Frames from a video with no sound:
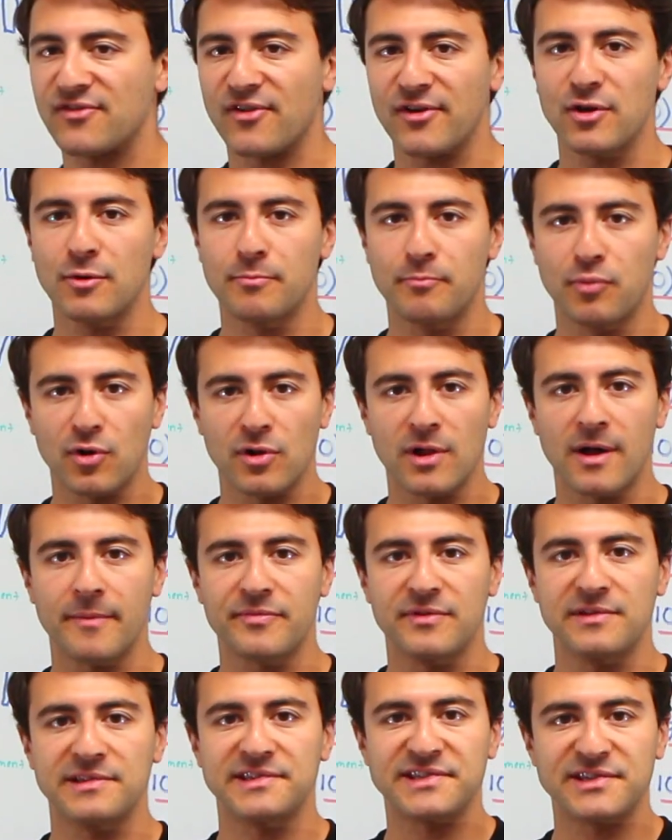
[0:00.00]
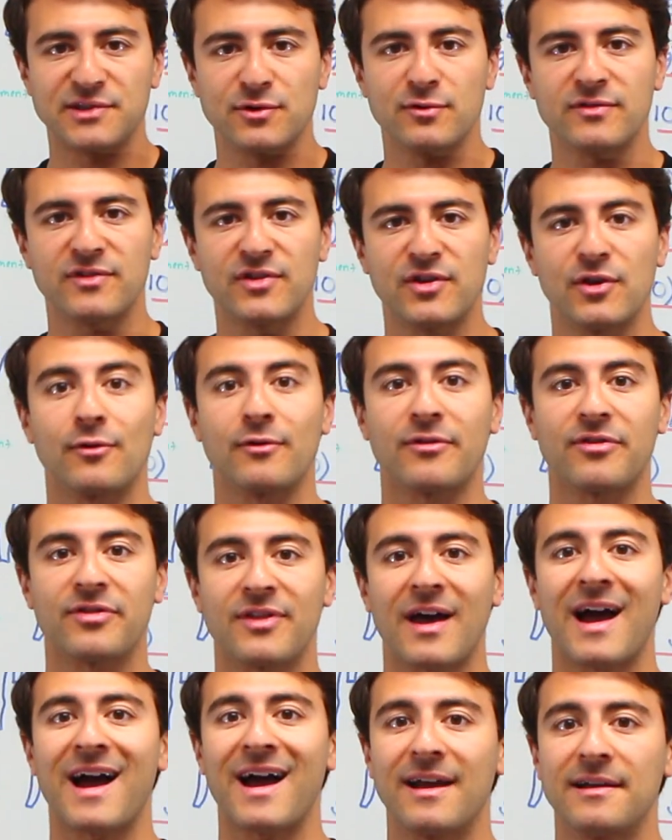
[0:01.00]
sure you pull up the suit to your
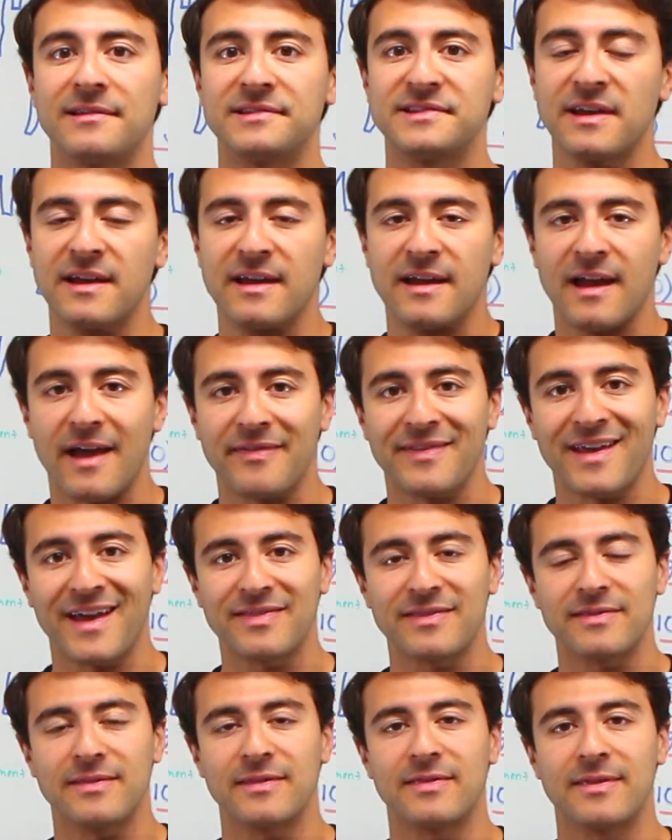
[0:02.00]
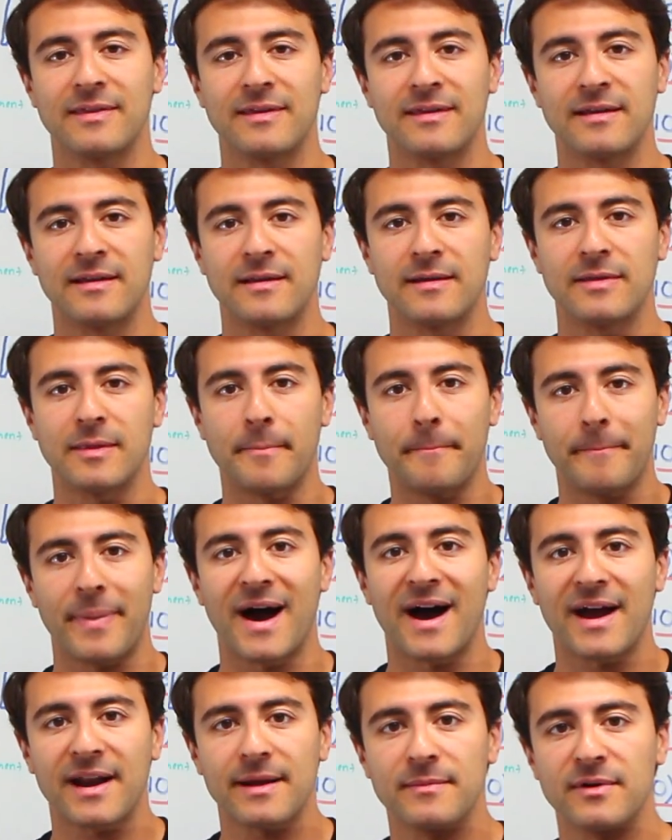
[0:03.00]
thighs and that the
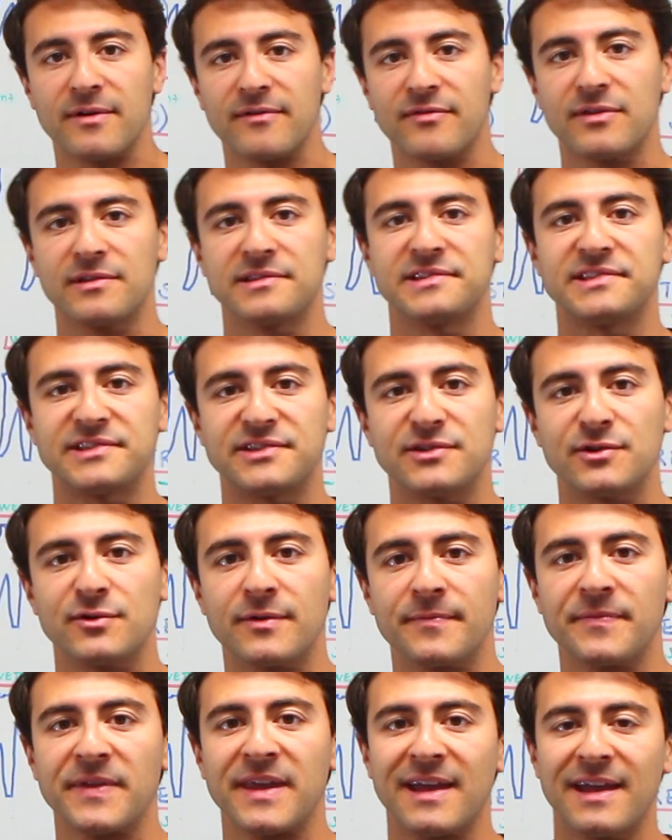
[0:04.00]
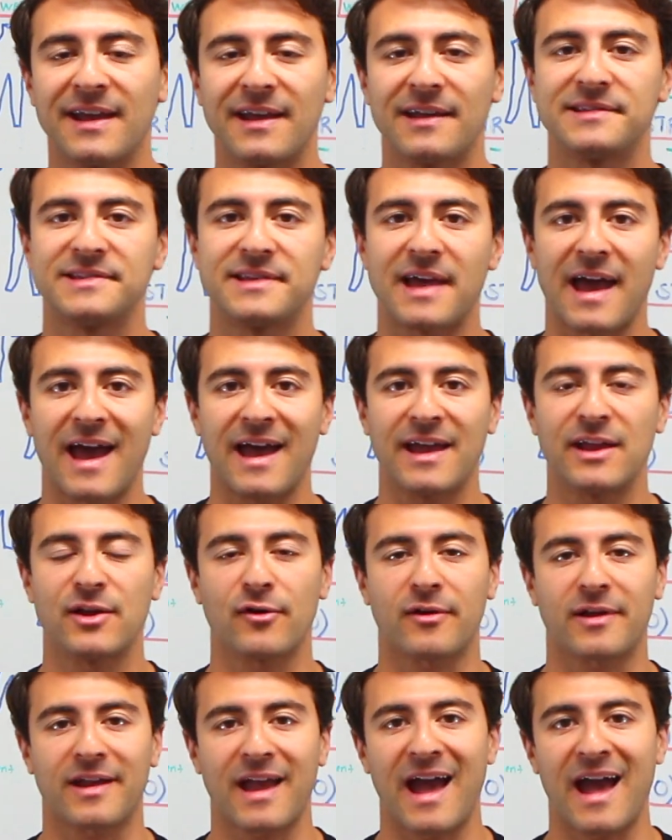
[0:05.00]
bottom of the suit is at
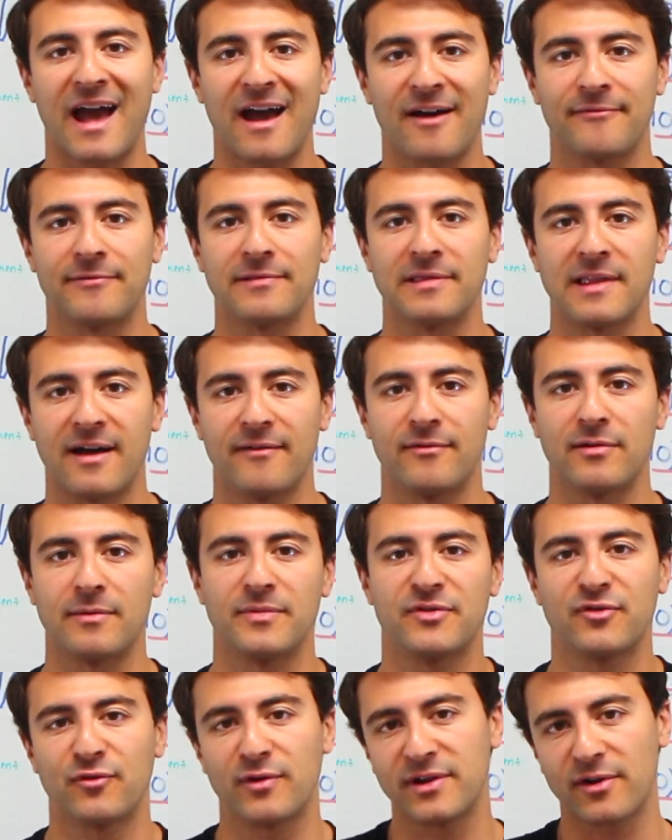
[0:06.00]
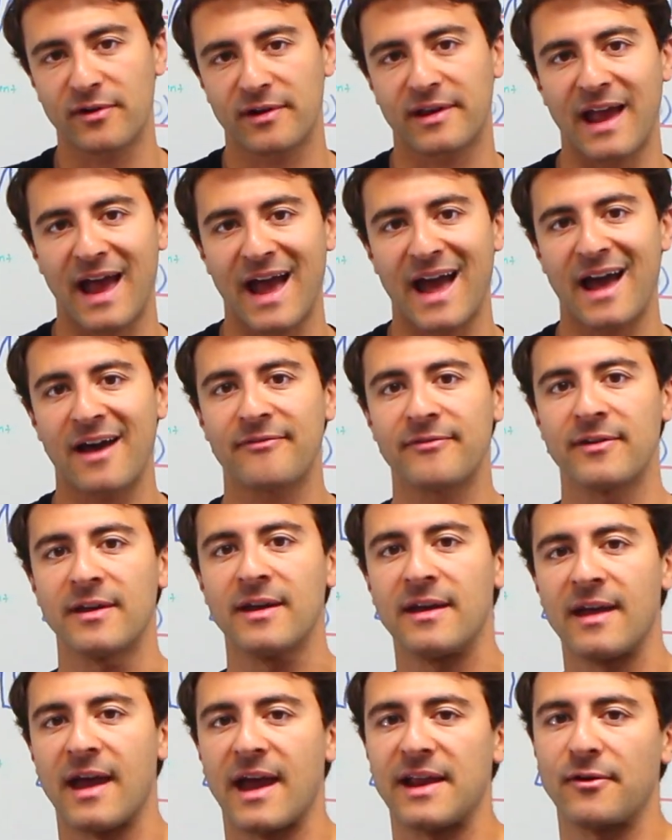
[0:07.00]
your calf level, between your calf
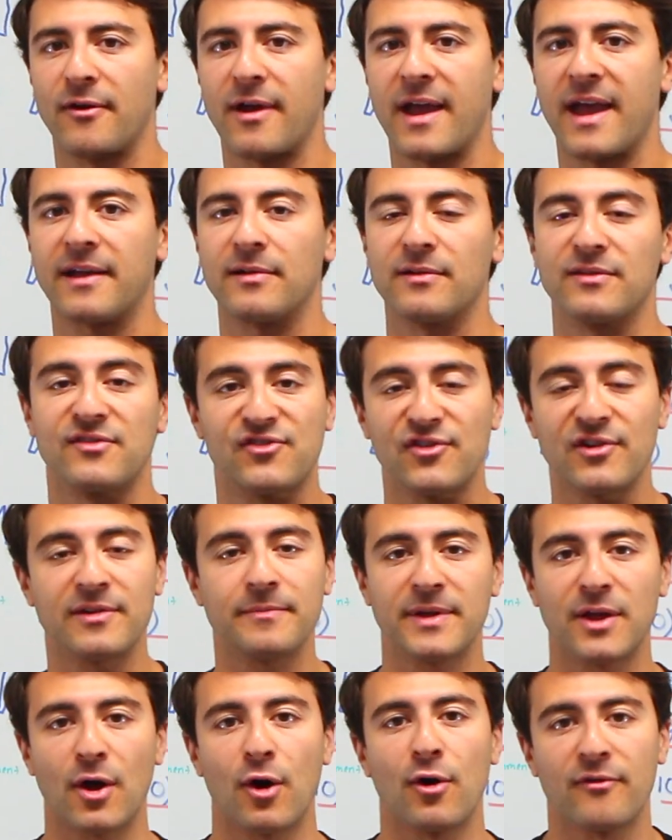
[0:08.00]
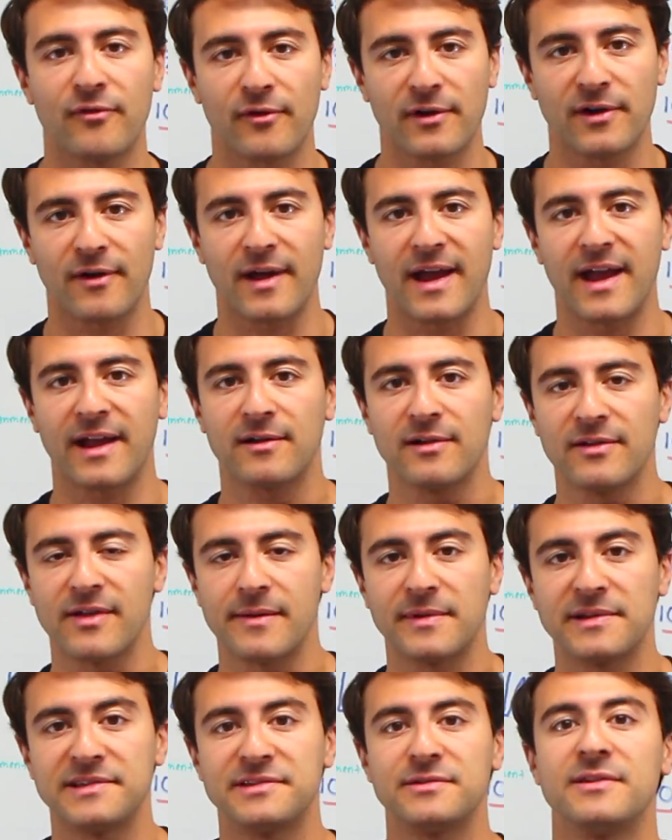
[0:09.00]
and your ankle. It shouldn't be over your ankle.
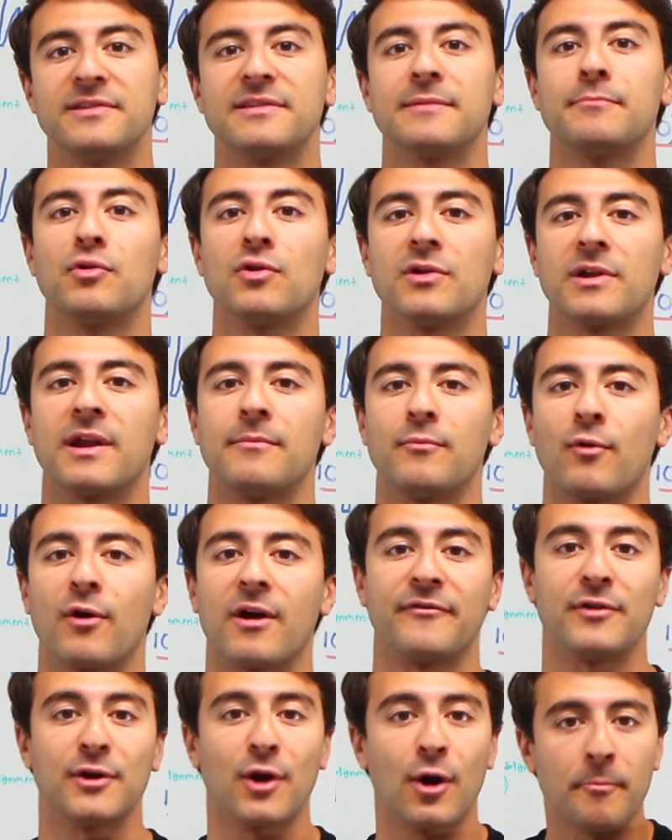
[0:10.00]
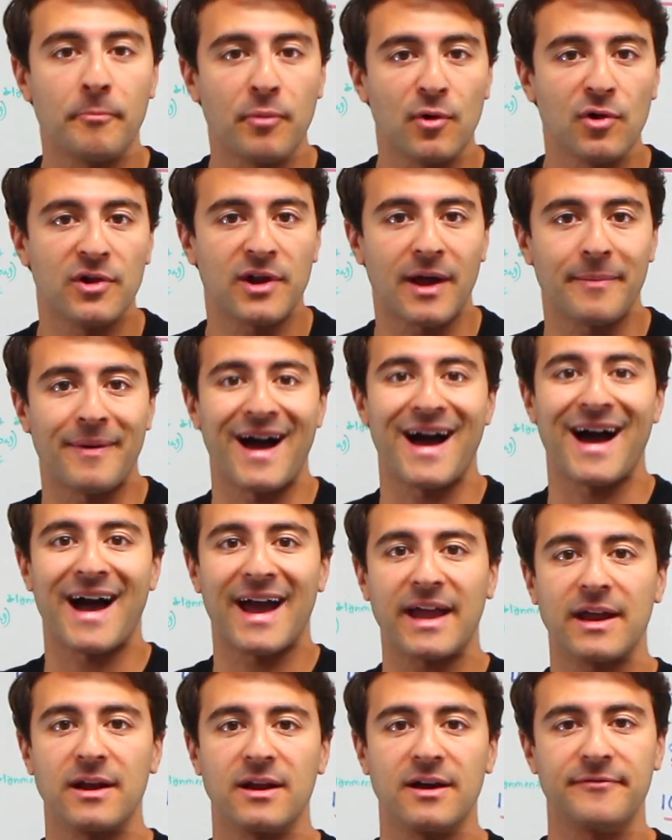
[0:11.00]
That means you need to pull it up more. If you don't pull it up
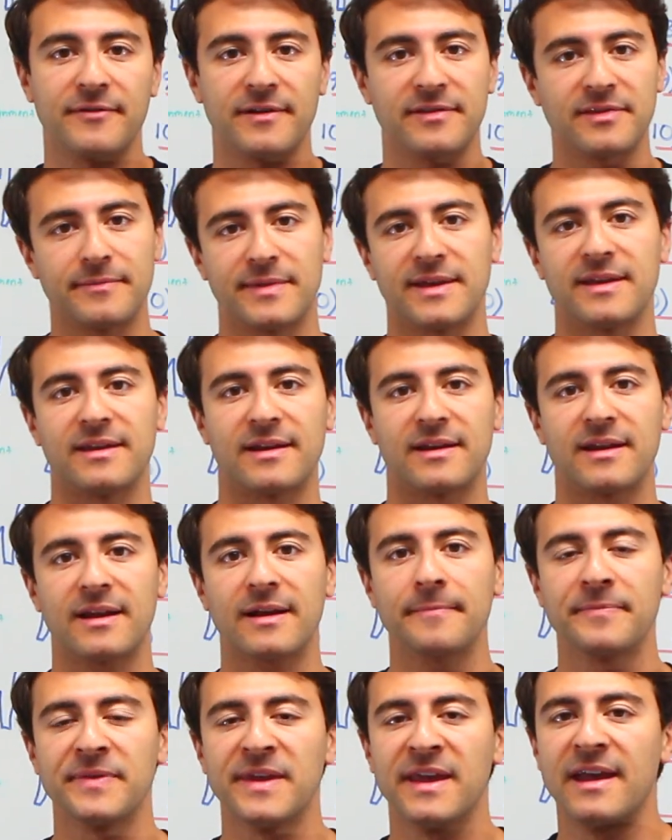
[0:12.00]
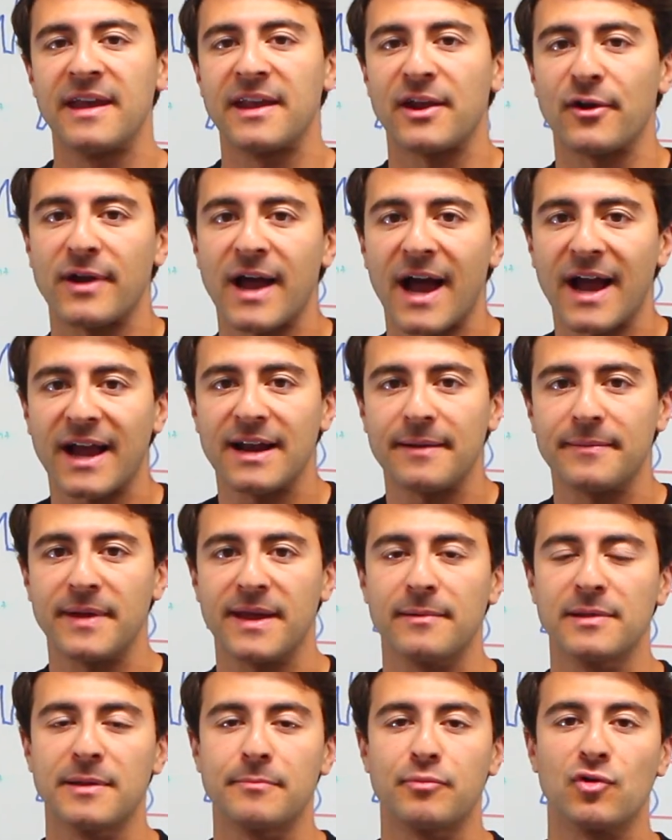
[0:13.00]
high enough in the beginning, you're not gonna be
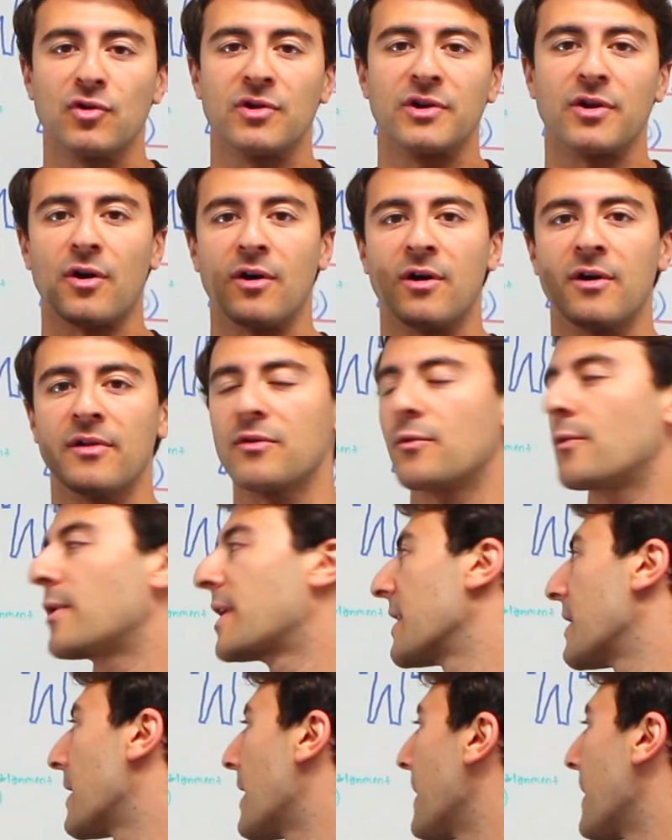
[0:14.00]
able to pull it all the way